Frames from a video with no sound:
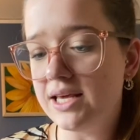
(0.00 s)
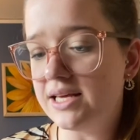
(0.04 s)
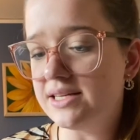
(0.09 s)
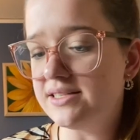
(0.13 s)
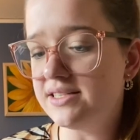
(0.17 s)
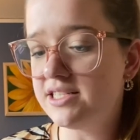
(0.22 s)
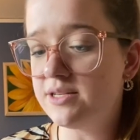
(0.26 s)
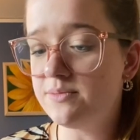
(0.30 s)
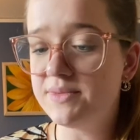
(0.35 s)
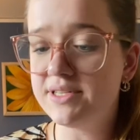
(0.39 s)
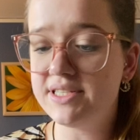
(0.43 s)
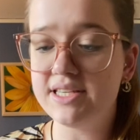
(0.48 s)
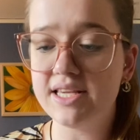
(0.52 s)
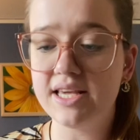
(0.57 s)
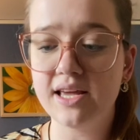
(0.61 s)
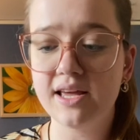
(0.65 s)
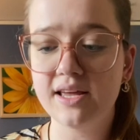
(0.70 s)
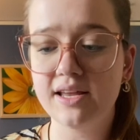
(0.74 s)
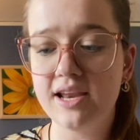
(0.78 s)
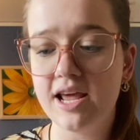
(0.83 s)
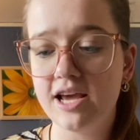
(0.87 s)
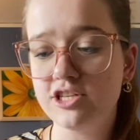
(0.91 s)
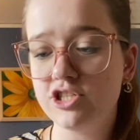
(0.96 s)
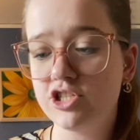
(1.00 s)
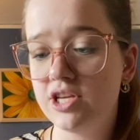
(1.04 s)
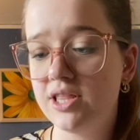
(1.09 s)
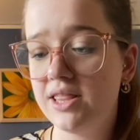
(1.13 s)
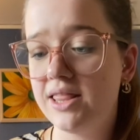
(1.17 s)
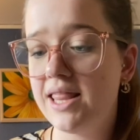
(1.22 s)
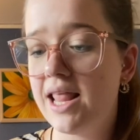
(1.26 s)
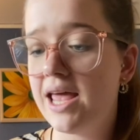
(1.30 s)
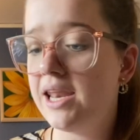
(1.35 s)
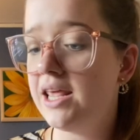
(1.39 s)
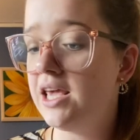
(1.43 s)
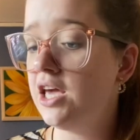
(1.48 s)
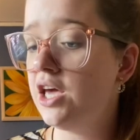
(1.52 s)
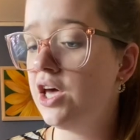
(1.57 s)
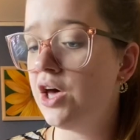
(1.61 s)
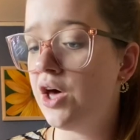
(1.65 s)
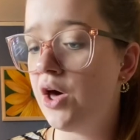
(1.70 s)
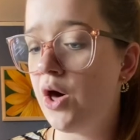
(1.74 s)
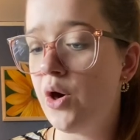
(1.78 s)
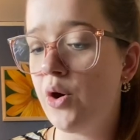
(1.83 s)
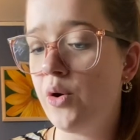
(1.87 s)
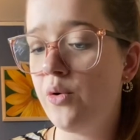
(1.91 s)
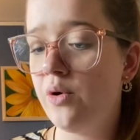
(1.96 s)
intimacy, connection, letting
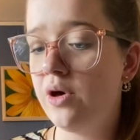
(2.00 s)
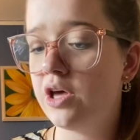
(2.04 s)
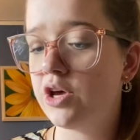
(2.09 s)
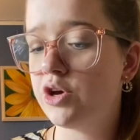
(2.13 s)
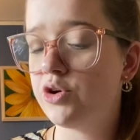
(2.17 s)
go,